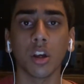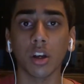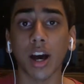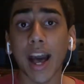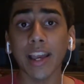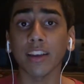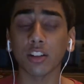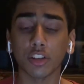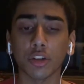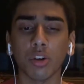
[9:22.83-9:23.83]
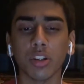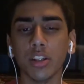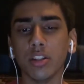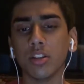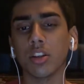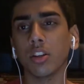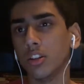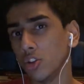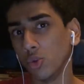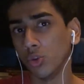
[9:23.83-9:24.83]
A high angle shot is
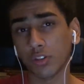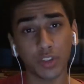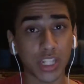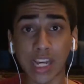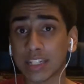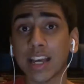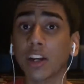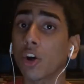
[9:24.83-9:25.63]
used for the exact